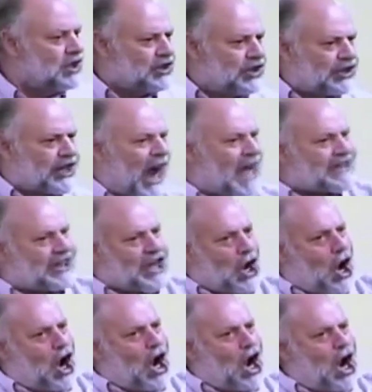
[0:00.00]
You got the
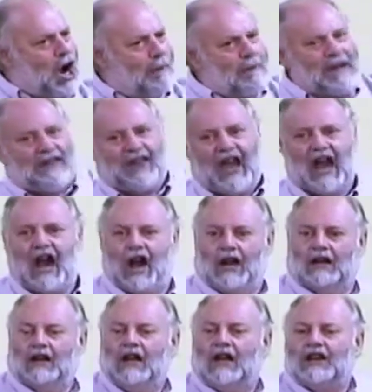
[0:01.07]
army there.
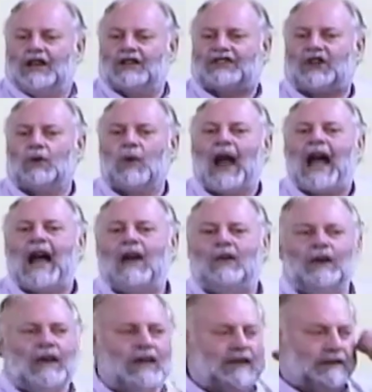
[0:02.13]
You're
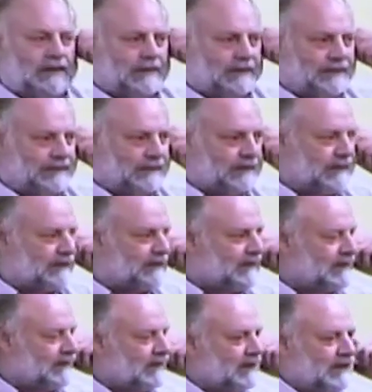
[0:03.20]
surrounded,
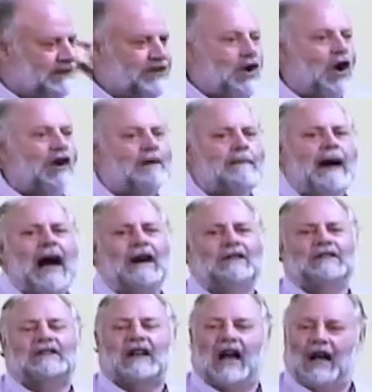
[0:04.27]
and you're on a
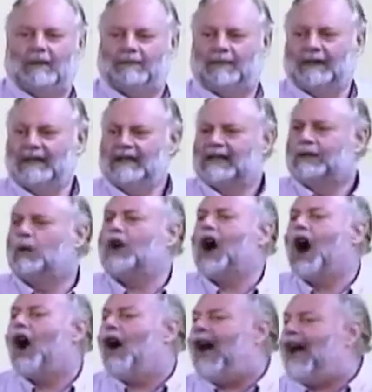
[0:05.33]
mountaintop. We
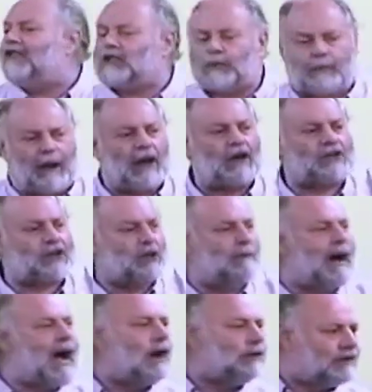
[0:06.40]
all have spiritual
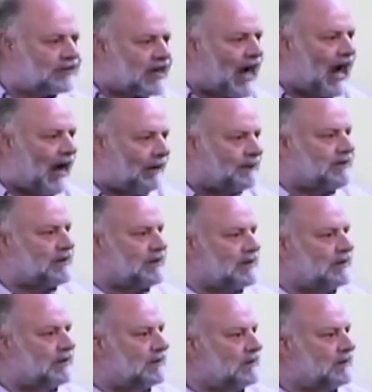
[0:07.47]
mountaintops.